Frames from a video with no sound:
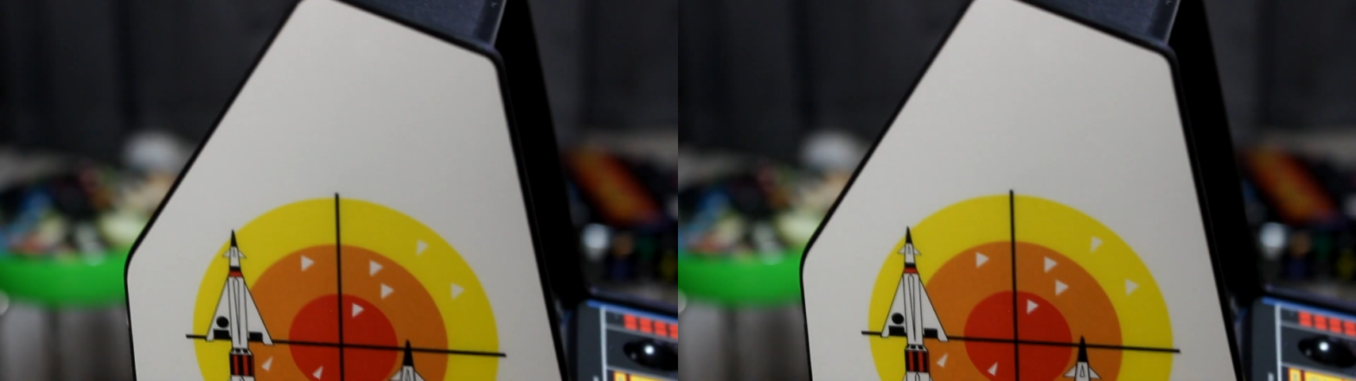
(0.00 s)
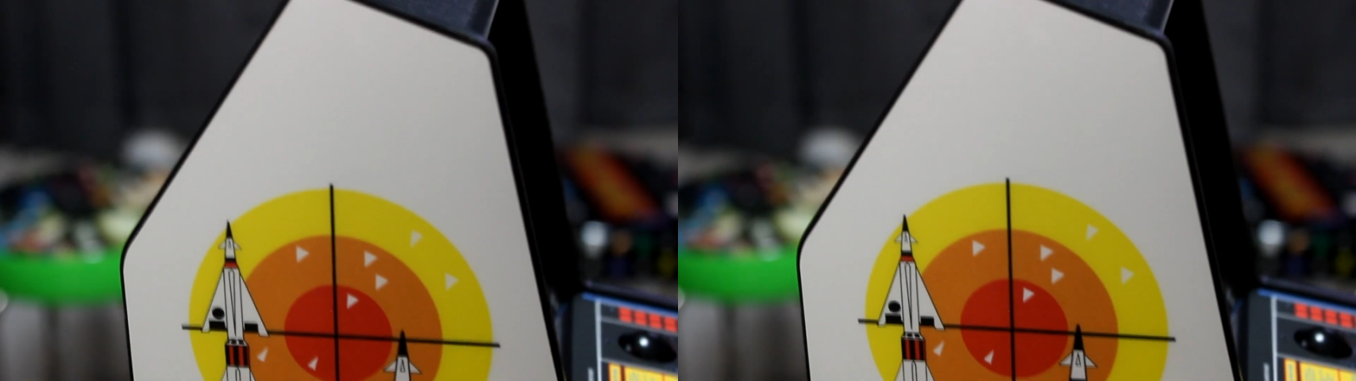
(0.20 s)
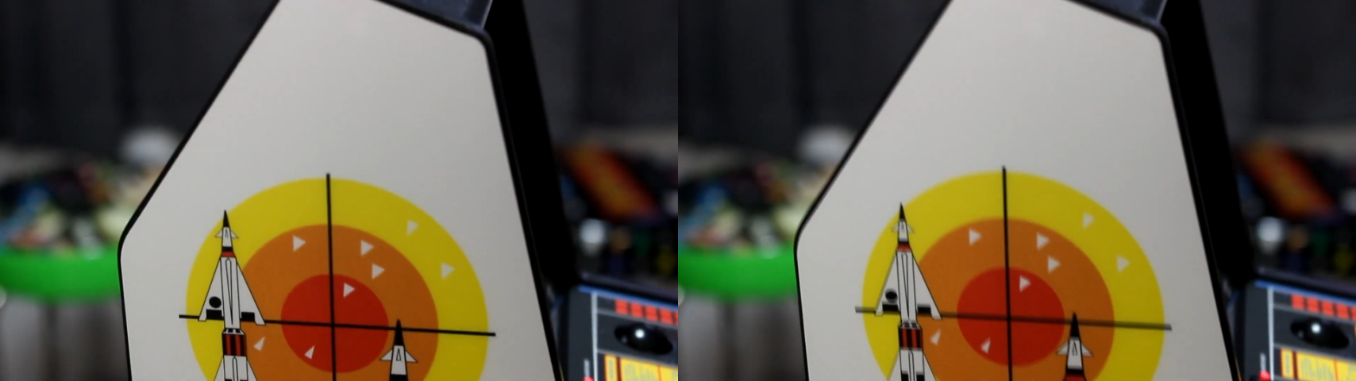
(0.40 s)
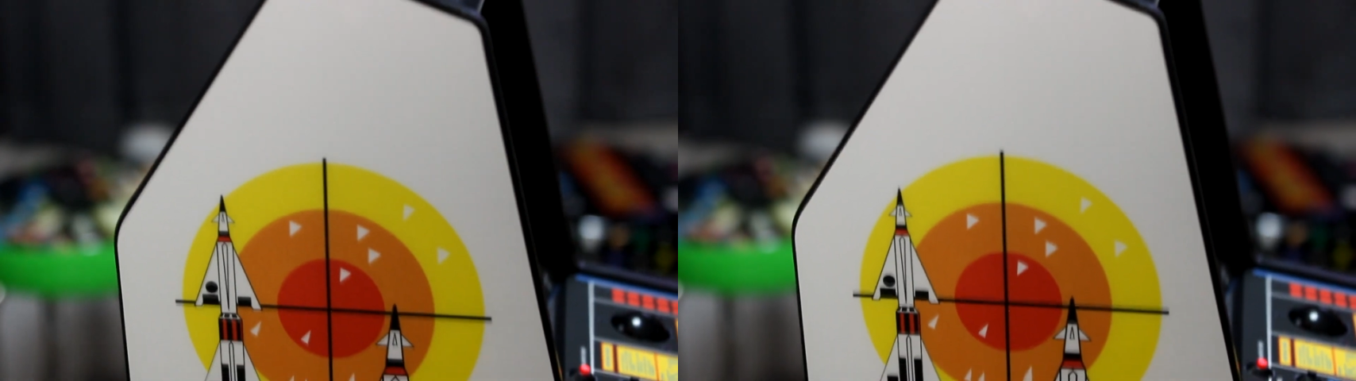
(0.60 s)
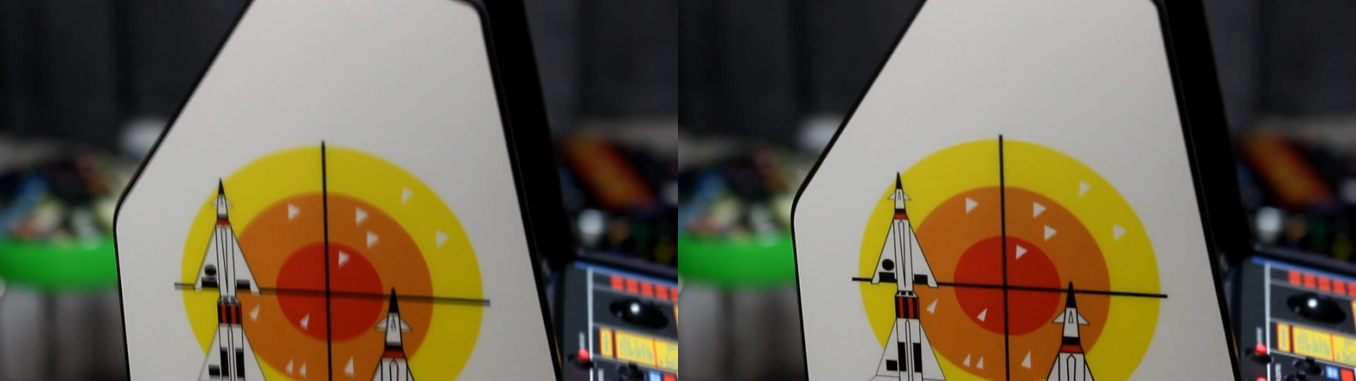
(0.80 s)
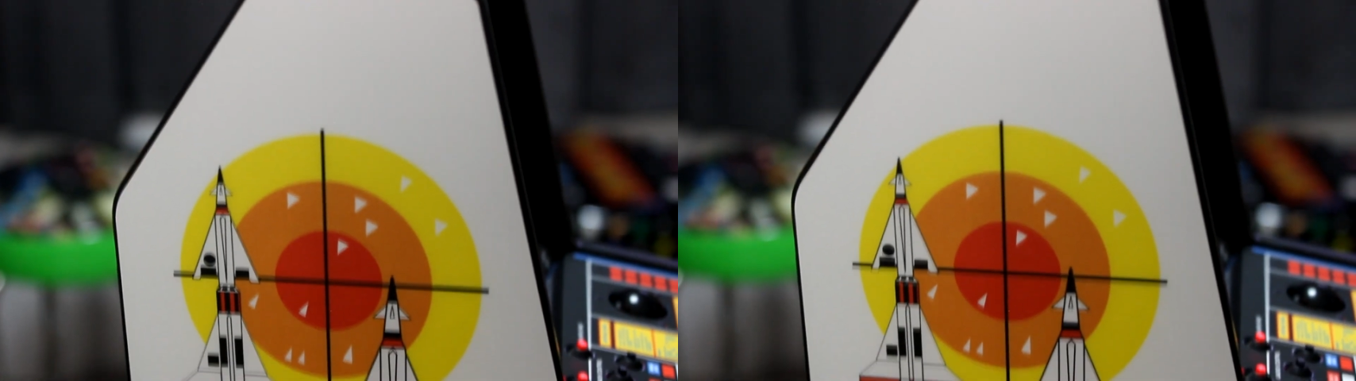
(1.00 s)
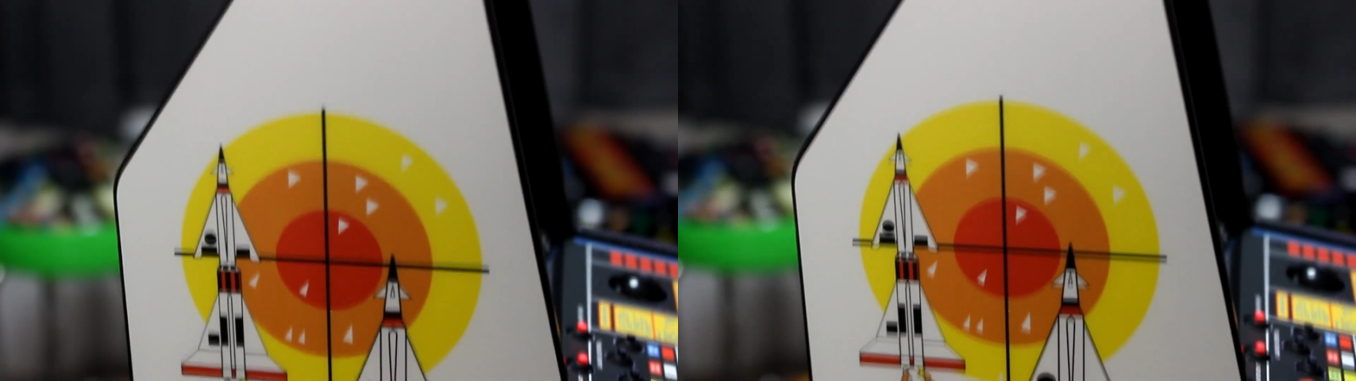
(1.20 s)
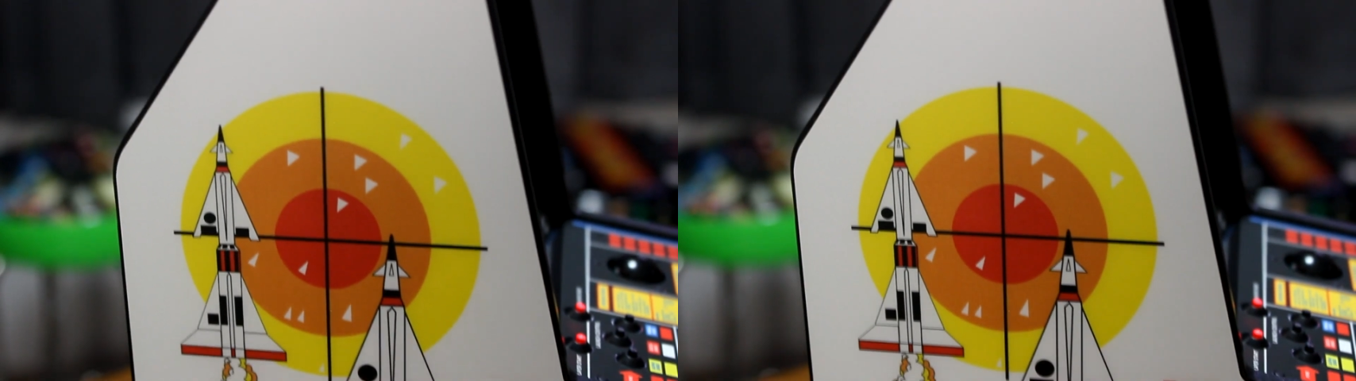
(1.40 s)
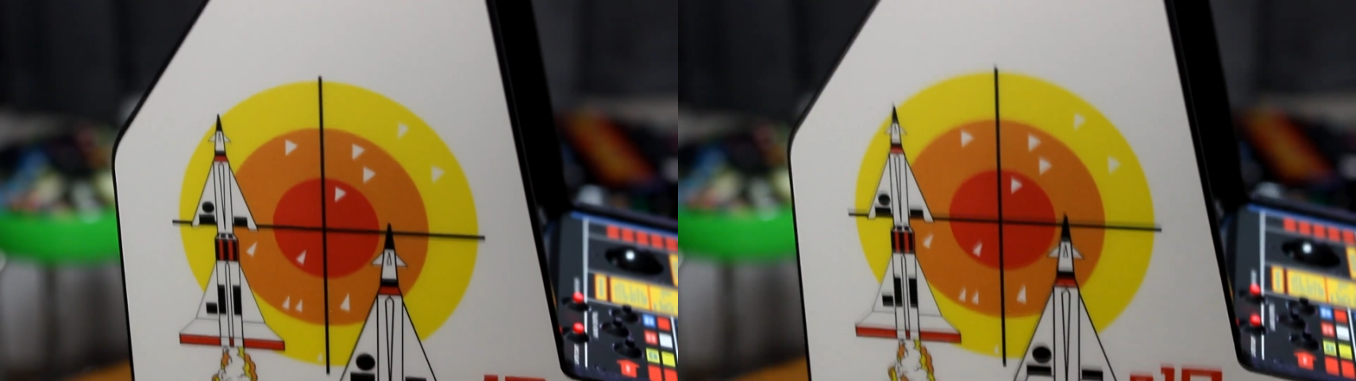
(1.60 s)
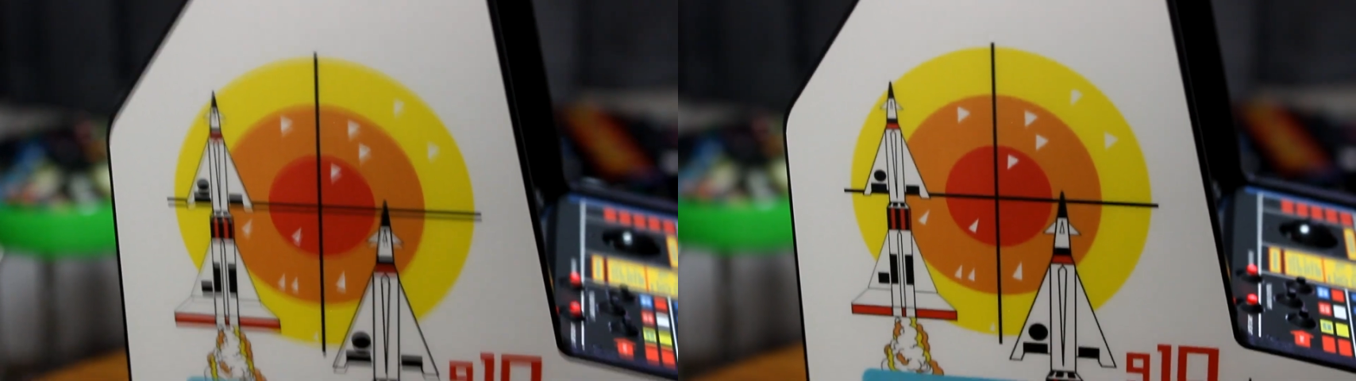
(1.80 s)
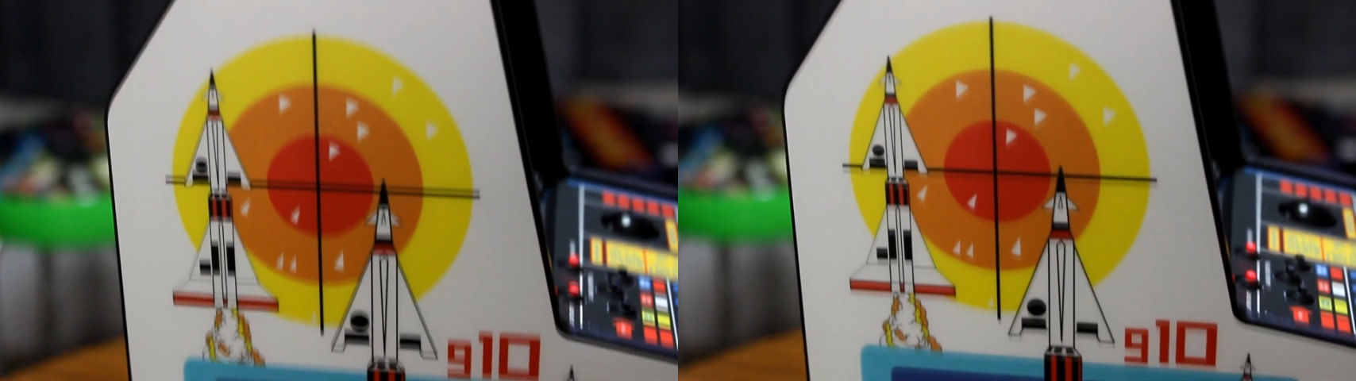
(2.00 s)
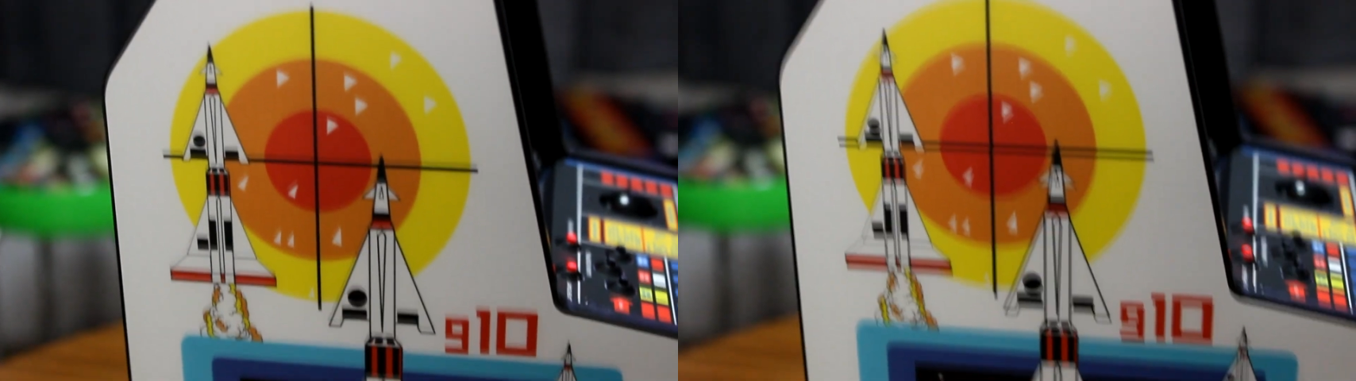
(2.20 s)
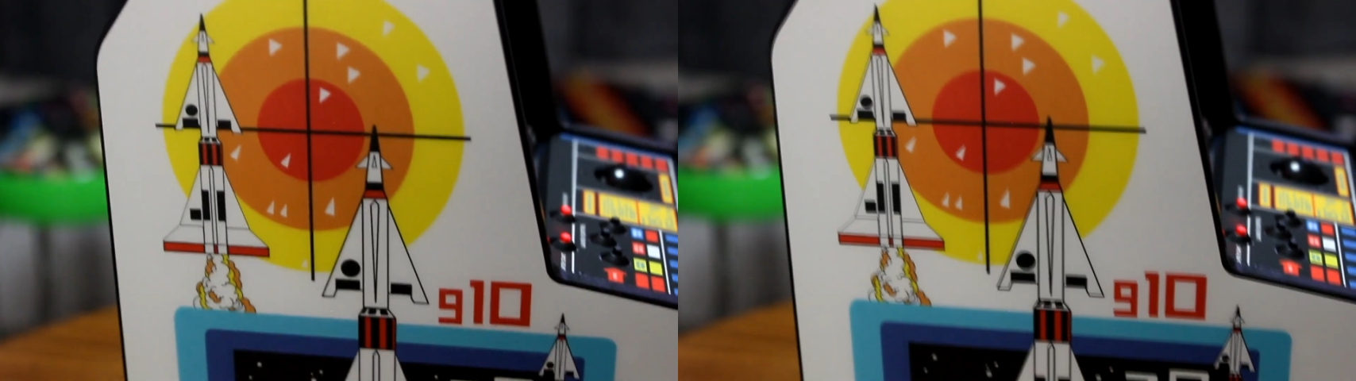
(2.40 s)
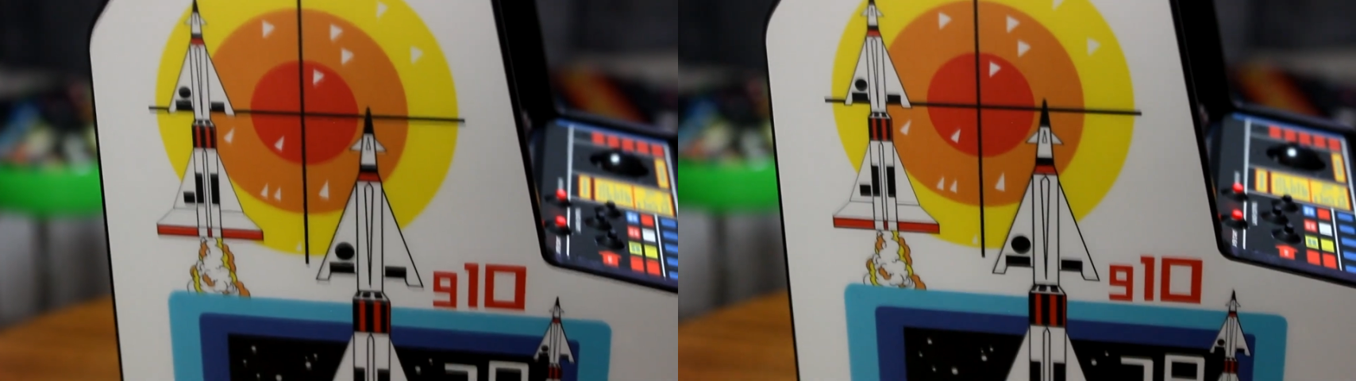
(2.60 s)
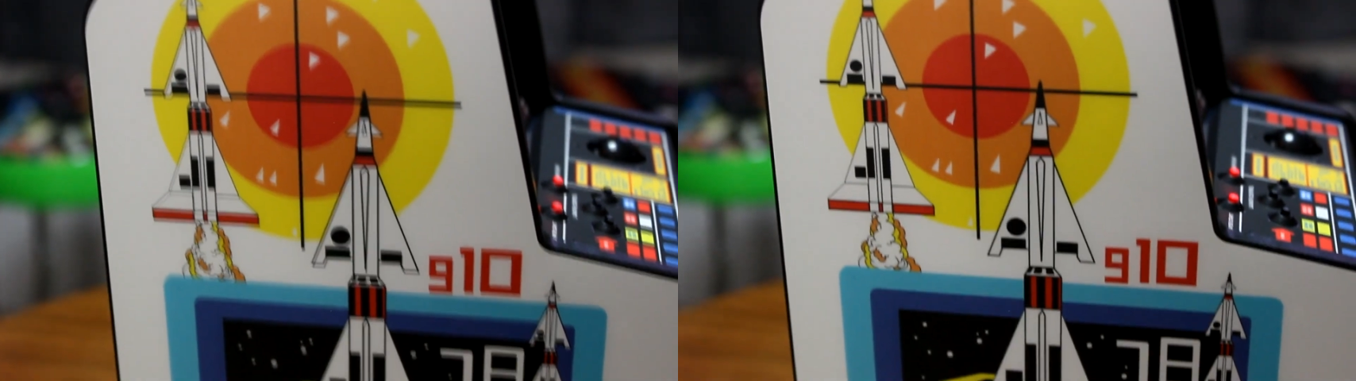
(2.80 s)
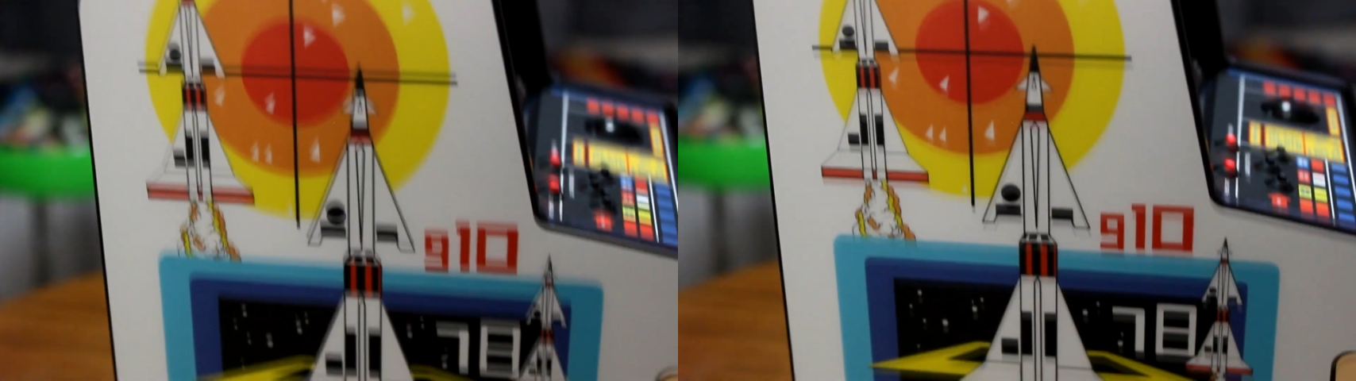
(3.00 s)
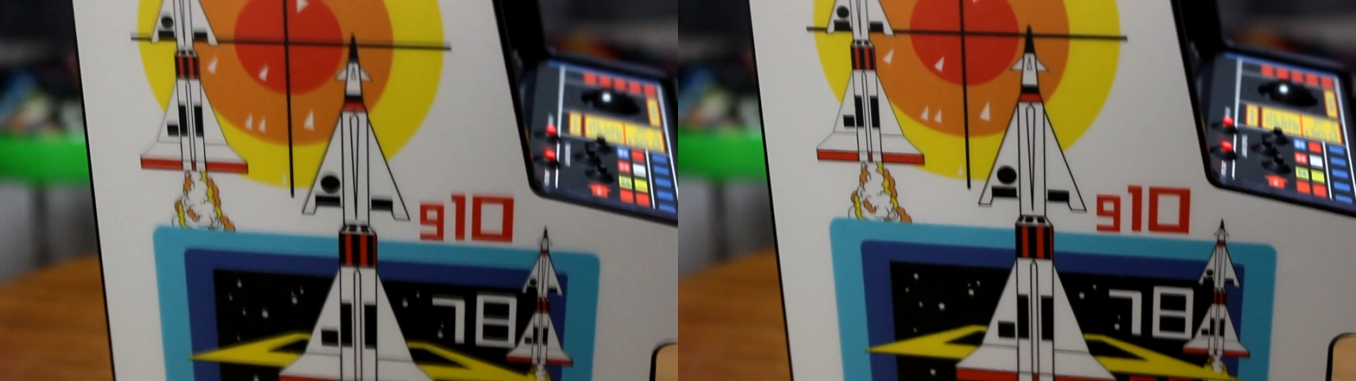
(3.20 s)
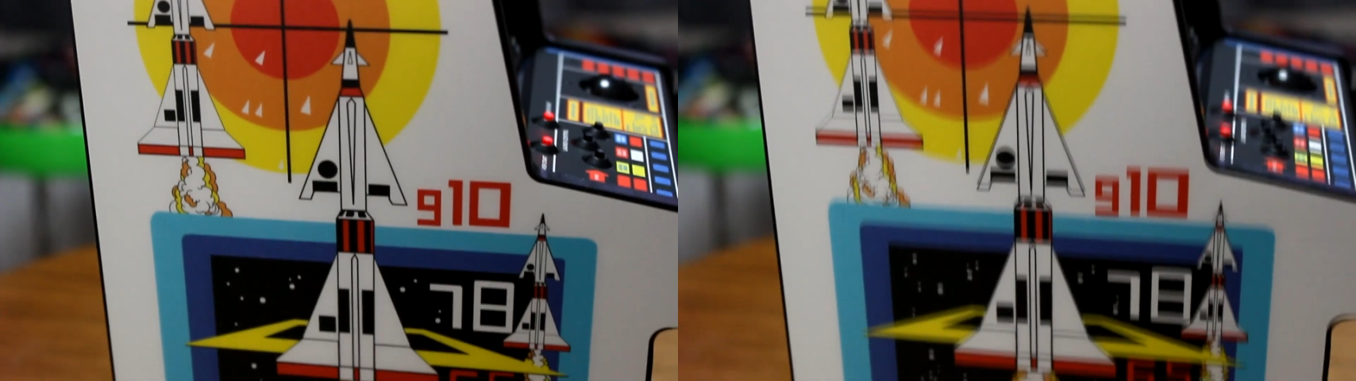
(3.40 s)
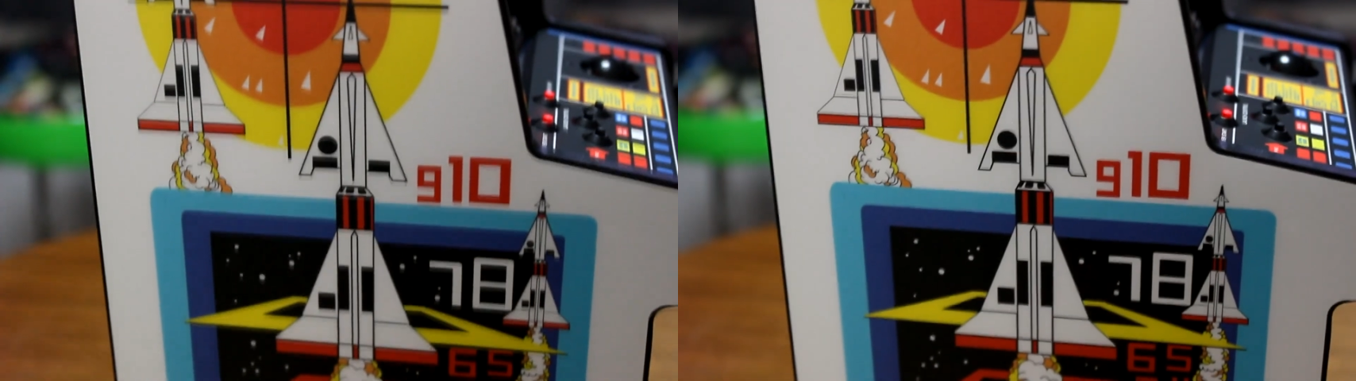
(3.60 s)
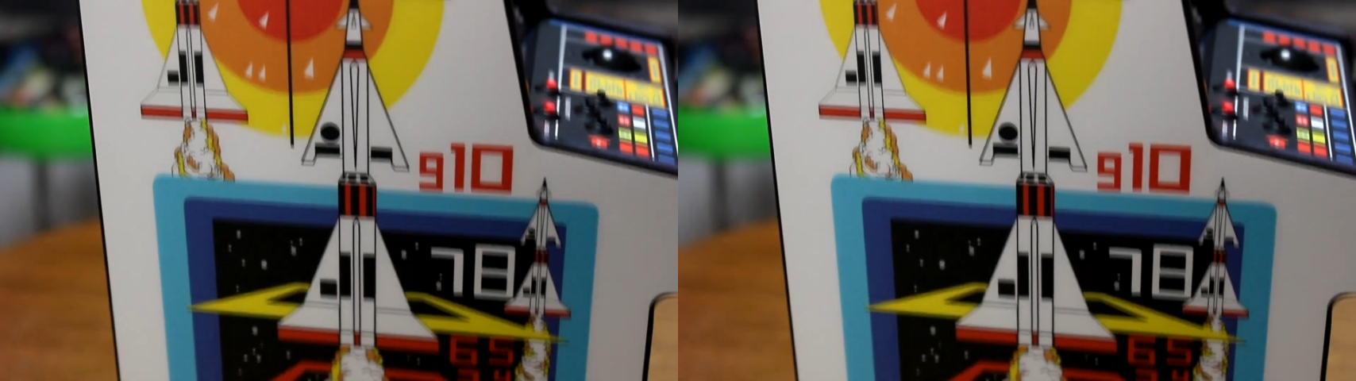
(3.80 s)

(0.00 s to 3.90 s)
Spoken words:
(no speaker visible)